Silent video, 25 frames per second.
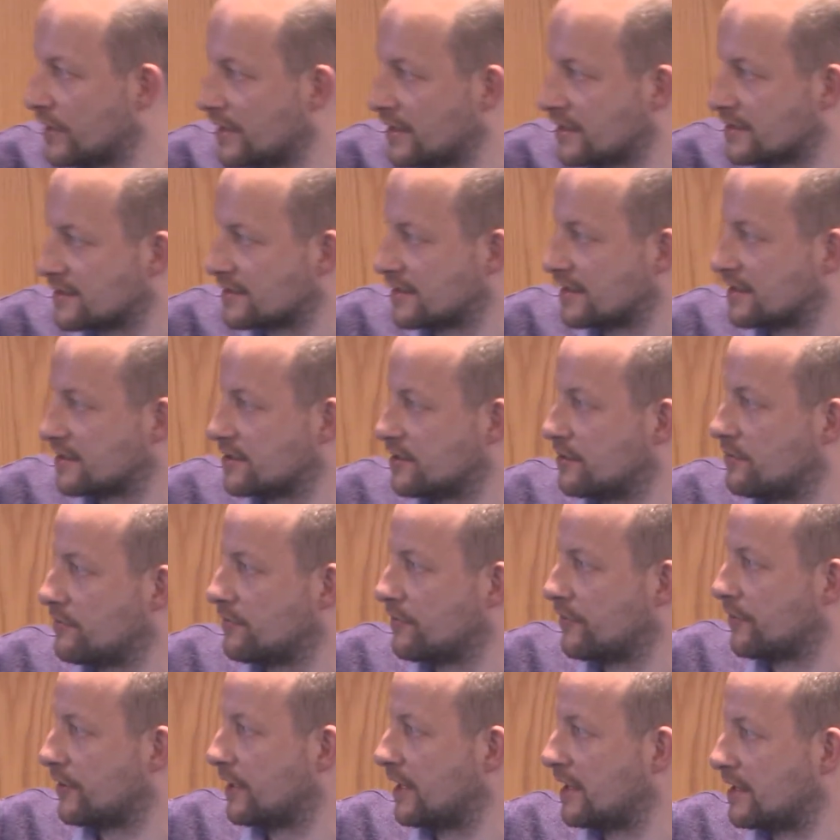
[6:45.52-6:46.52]
in the system
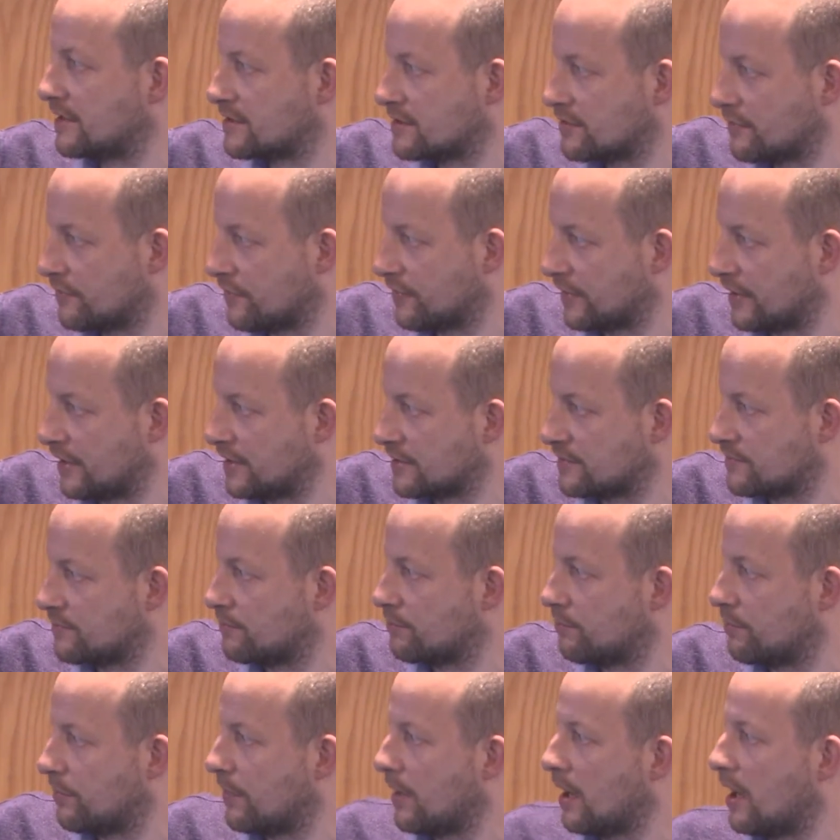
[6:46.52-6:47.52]
for these
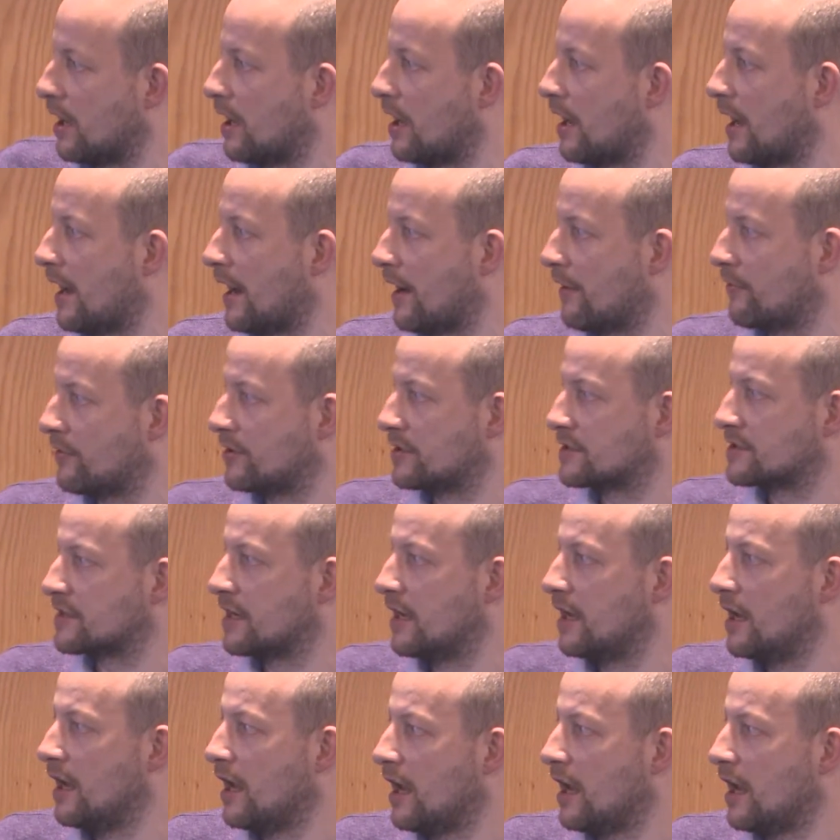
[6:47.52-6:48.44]
areas.